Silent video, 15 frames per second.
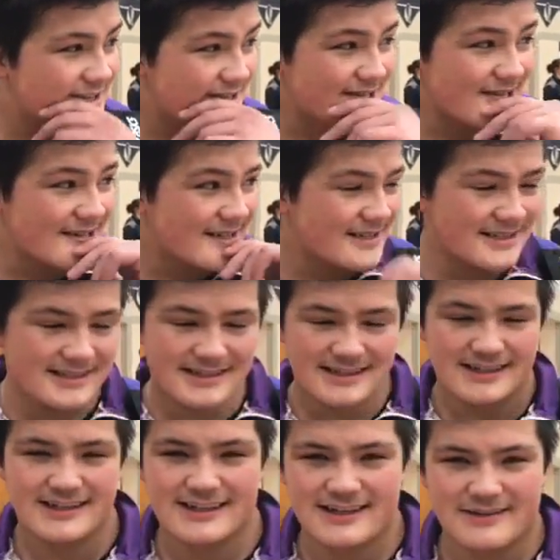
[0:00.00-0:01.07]
So
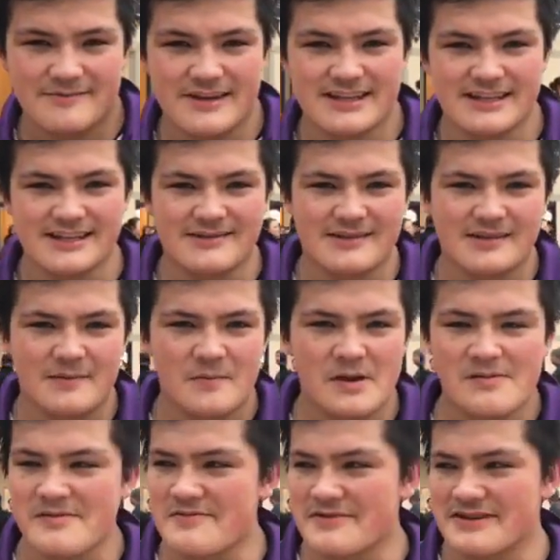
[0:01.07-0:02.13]
mainly
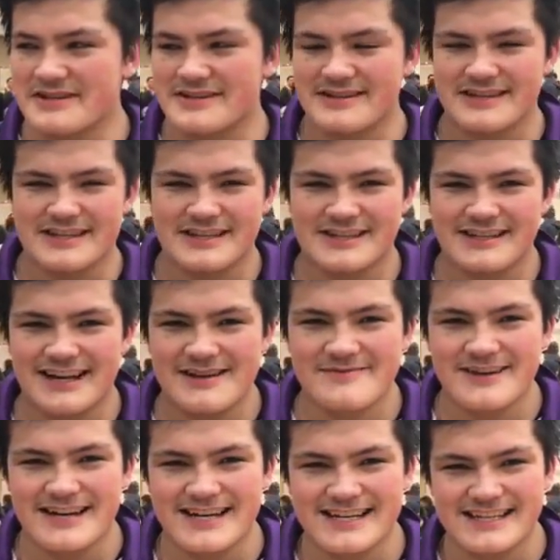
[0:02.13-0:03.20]
got my points from slide
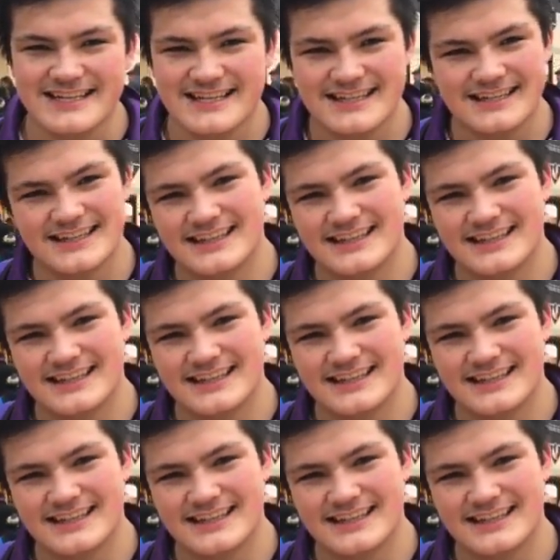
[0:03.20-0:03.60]
bys.